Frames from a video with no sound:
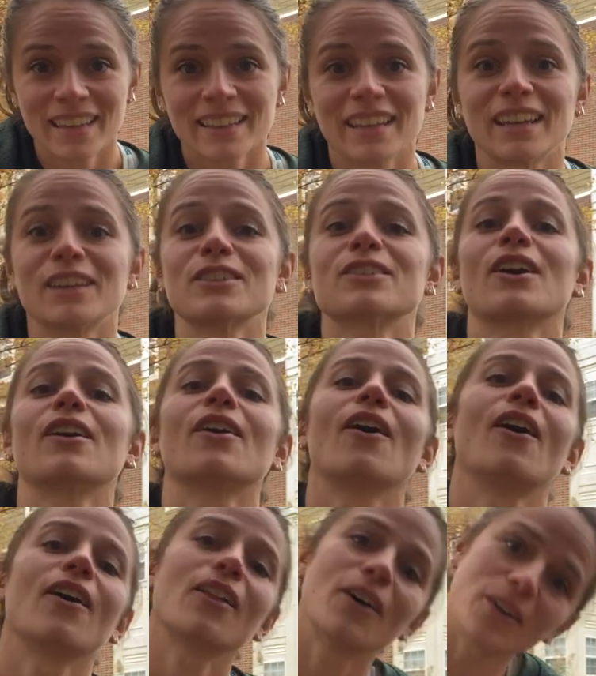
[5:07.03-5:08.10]
Then you start
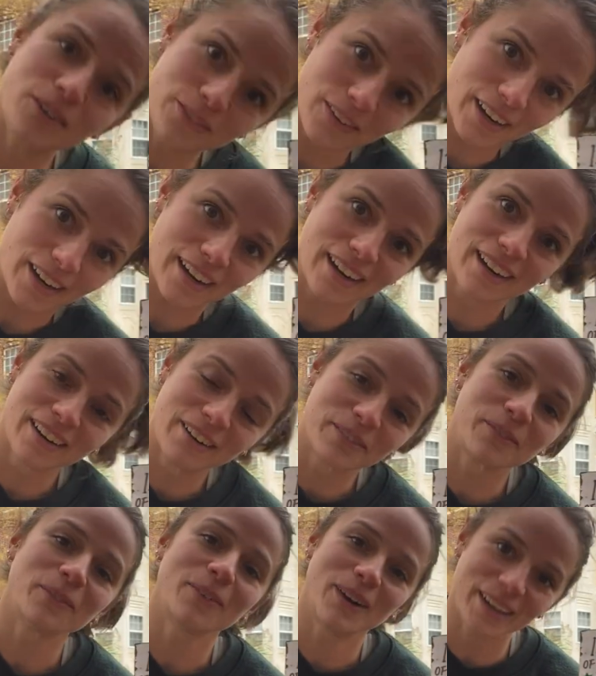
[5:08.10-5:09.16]
all over.
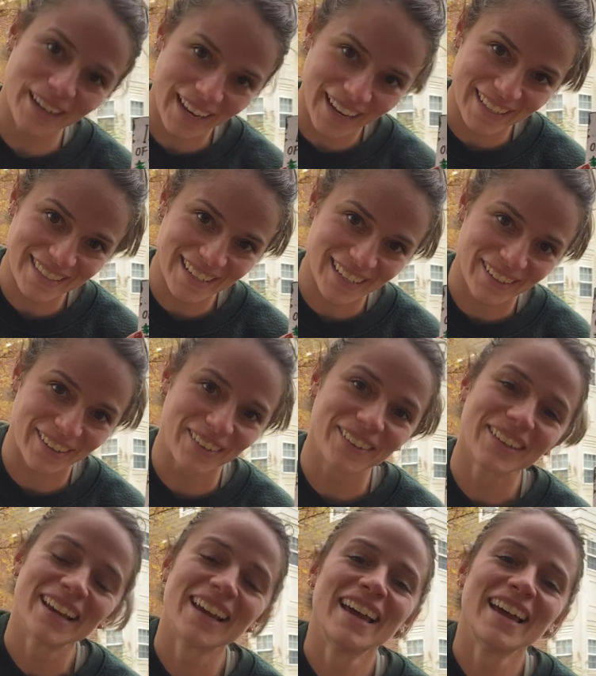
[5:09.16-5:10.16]
One handstand hold,